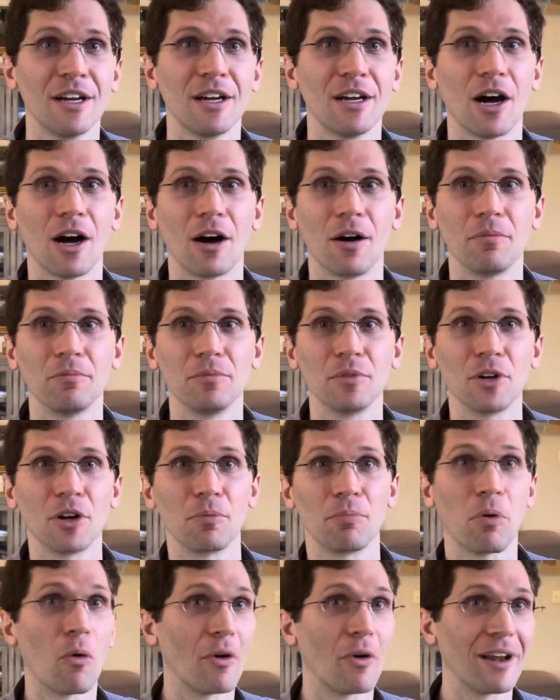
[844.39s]

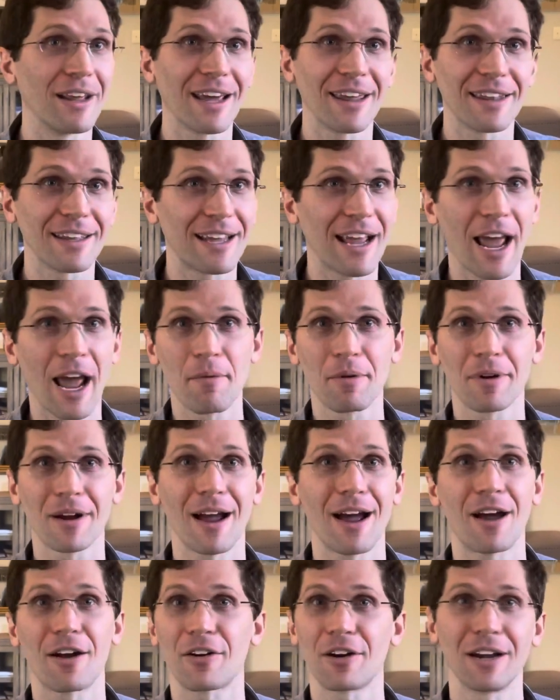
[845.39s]
pointing at the camera
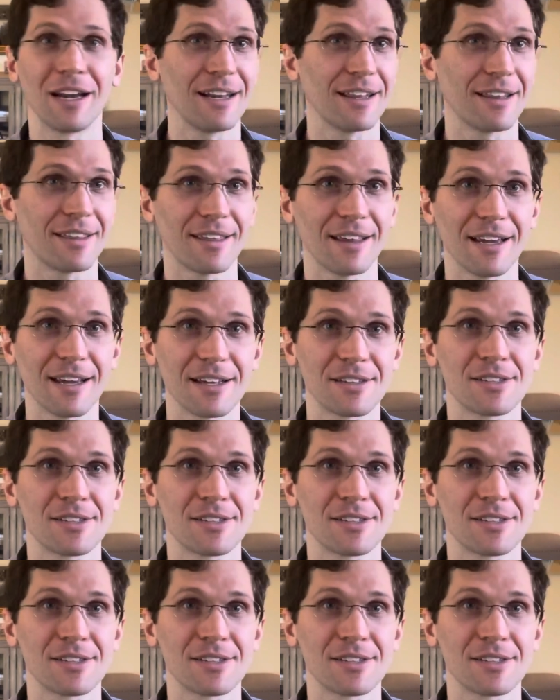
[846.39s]
guy or anything.